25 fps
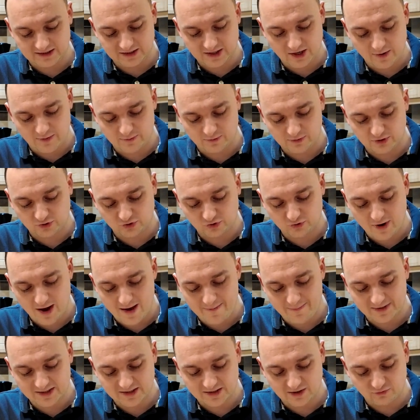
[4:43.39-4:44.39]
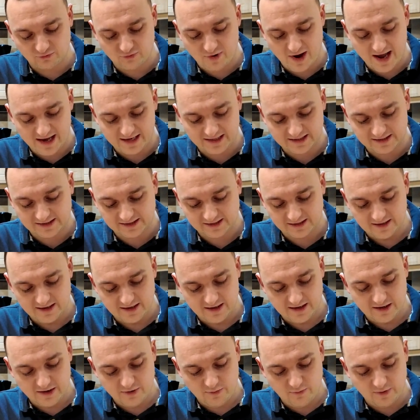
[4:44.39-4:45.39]
So I'm going to try a bit of the rice
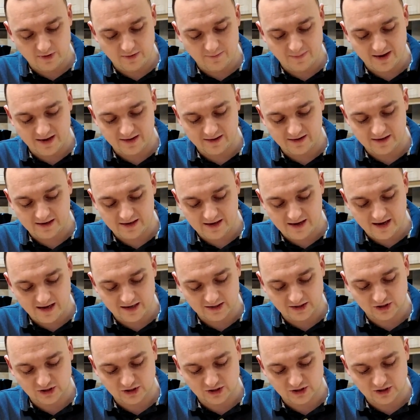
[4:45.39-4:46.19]
with a bit of the